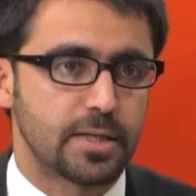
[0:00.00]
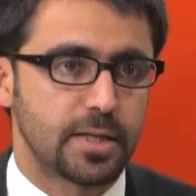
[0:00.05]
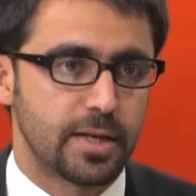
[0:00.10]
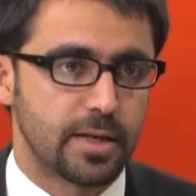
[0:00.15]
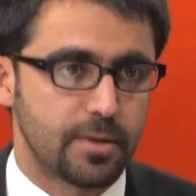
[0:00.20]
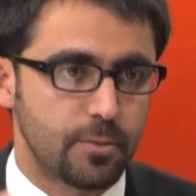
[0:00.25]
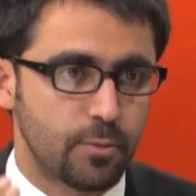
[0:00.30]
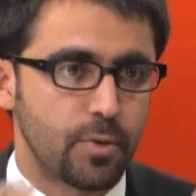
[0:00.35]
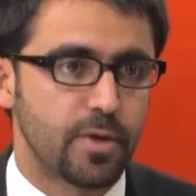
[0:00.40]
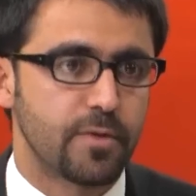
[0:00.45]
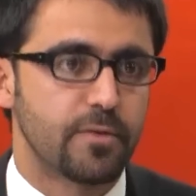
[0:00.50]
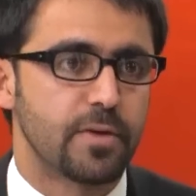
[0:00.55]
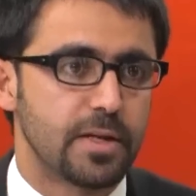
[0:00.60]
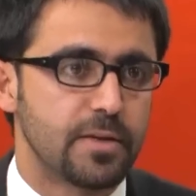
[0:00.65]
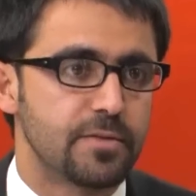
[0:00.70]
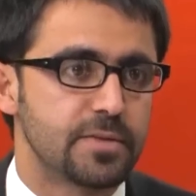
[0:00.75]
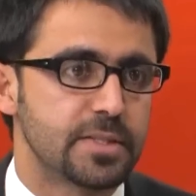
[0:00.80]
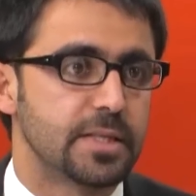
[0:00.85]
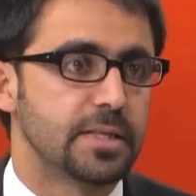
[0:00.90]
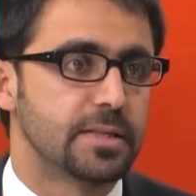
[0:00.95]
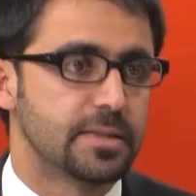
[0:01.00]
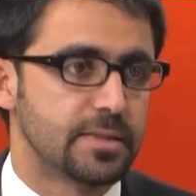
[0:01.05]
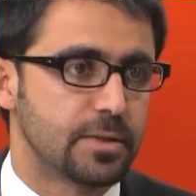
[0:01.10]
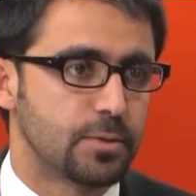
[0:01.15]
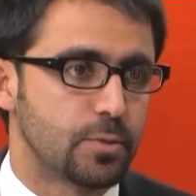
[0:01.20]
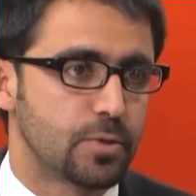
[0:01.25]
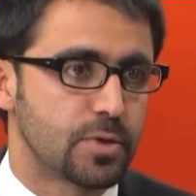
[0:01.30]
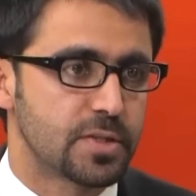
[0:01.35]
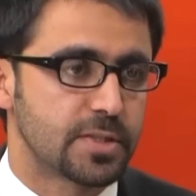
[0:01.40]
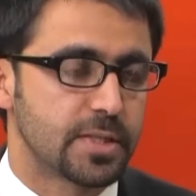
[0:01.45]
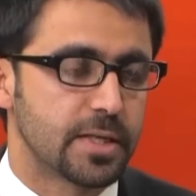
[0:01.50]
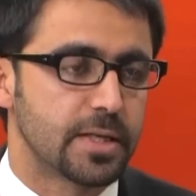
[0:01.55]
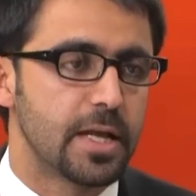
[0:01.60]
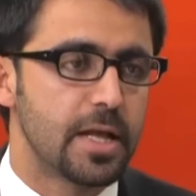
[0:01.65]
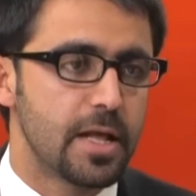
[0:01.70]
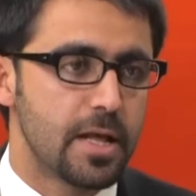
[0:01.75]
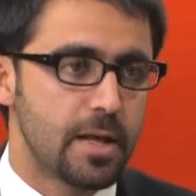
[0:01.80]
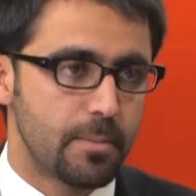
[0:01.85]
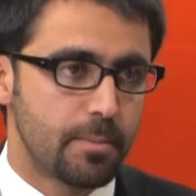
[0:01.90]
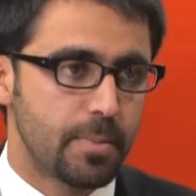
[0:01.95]
and whoever lives in it is a Turkish state.
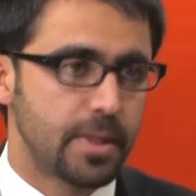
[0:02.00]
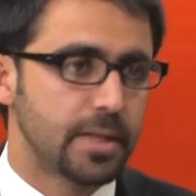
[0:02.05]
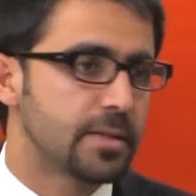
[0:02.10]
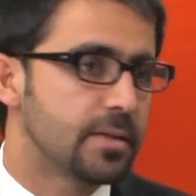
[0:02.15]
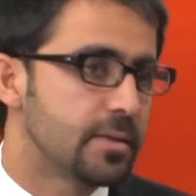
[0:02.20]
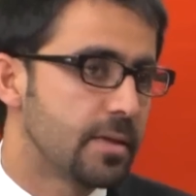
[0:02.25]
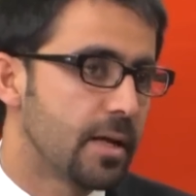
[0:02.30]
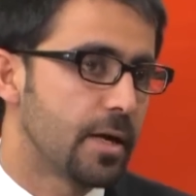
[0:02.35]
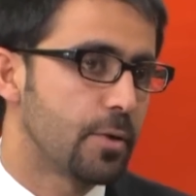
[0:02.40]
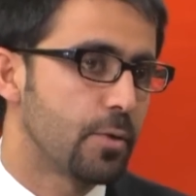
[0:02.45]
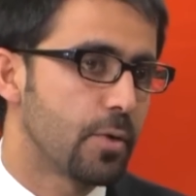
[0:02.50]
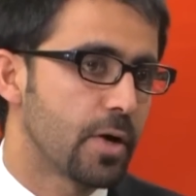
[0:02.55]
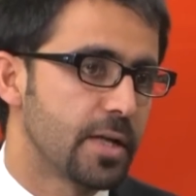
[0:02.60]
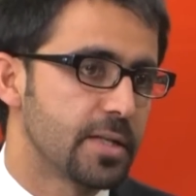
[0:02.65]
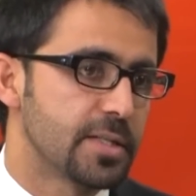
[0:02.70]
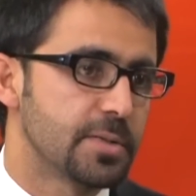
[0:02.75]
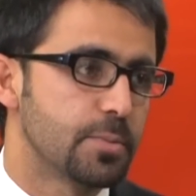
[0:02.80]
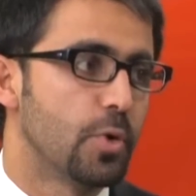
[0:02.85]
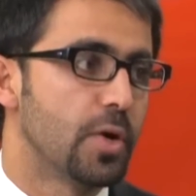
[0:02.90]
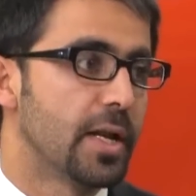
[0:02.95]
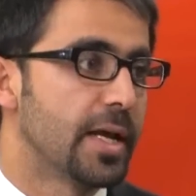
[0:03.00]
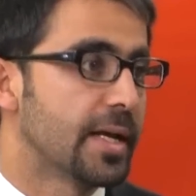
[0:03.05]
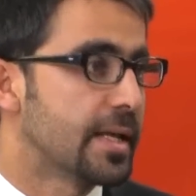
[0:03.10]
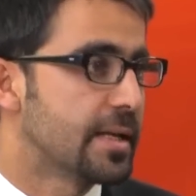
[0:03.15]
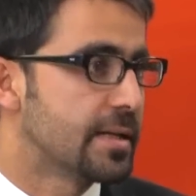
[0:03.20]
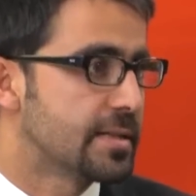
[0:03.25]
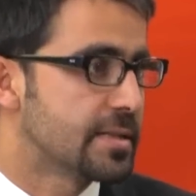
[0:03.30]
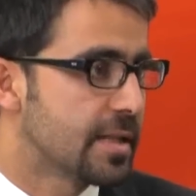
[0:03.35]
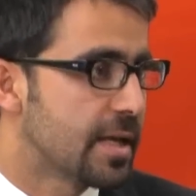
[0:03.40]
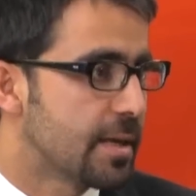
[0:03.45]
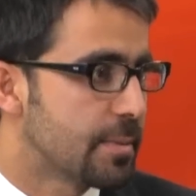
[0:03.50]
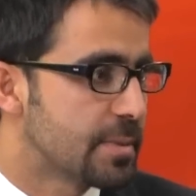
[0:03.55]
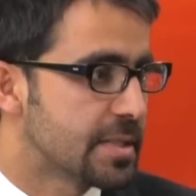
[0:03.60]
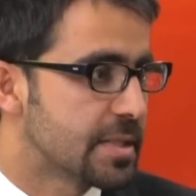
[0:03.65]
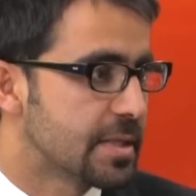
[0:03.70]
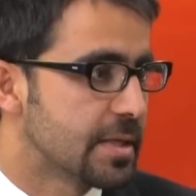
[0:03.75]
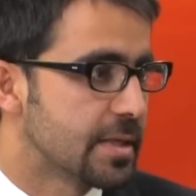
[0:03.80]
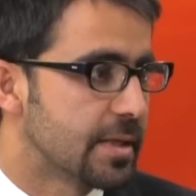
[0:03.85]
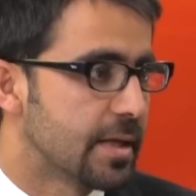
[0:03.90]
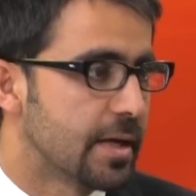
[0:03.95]
But Erdogan is more like an
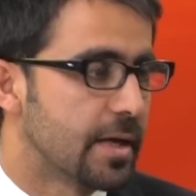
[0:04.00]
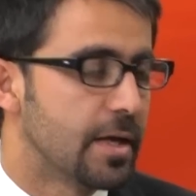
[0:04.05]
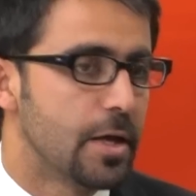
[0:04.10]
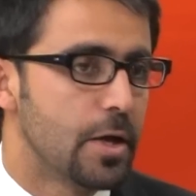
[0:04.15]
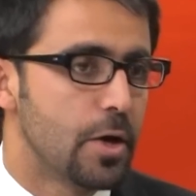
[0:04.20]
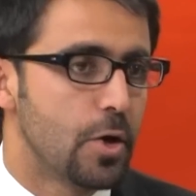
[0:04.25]
Islamist leader